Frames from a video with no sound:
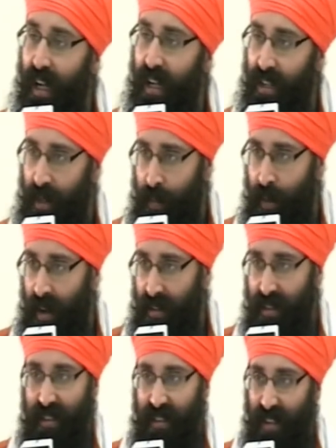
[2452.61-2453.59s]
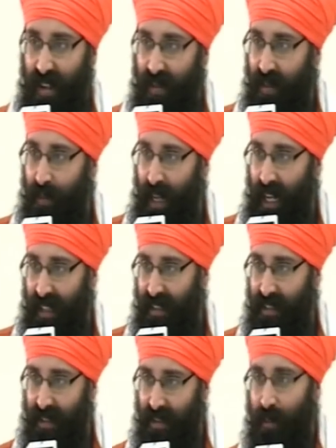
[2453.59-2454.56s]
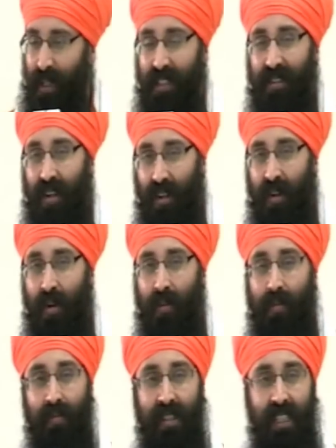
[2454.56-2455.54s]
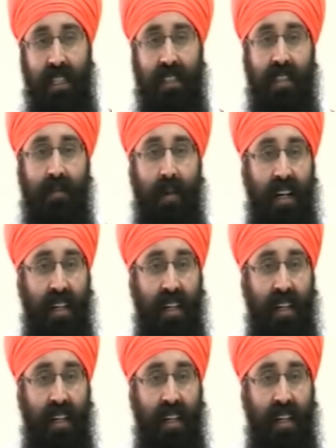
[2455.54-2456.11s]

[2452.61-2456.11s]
and you know the pods of the plants, you know, where there's got no seeds in them.